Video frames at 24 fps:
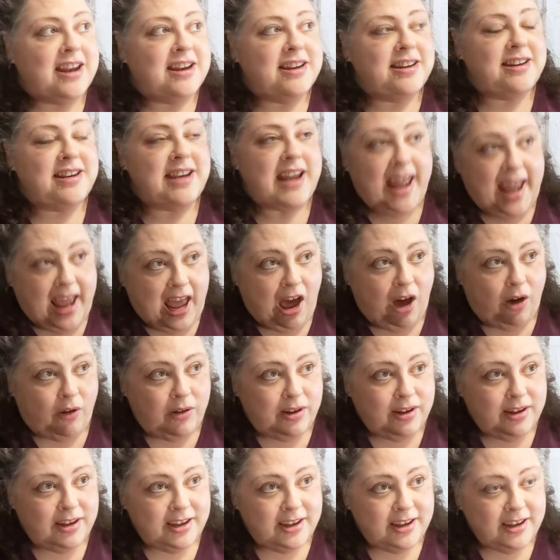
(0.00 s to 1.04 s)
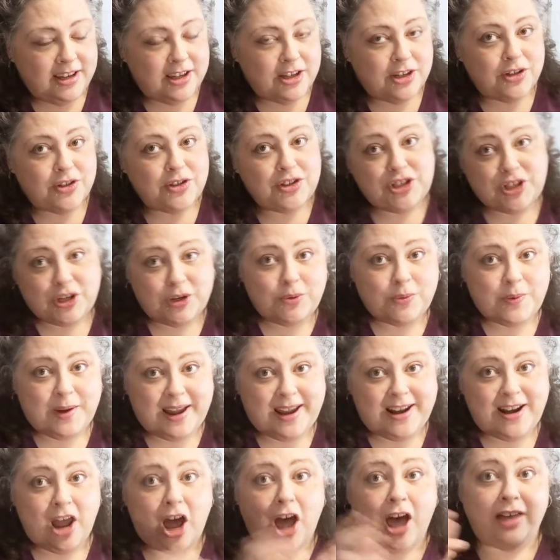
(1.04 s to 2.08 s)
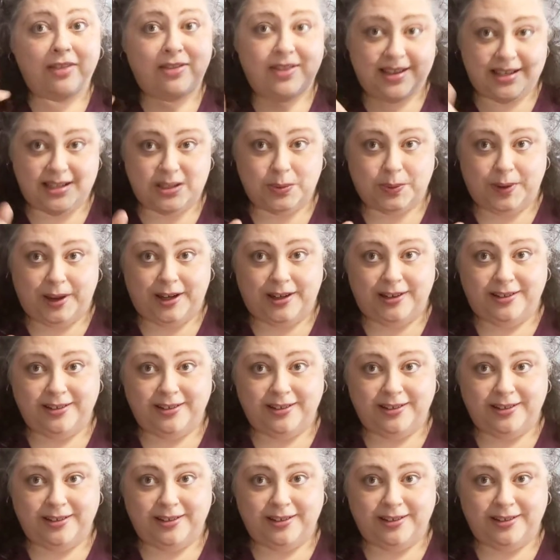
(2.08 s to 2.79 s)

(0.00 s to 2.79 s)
Now, to win on this one.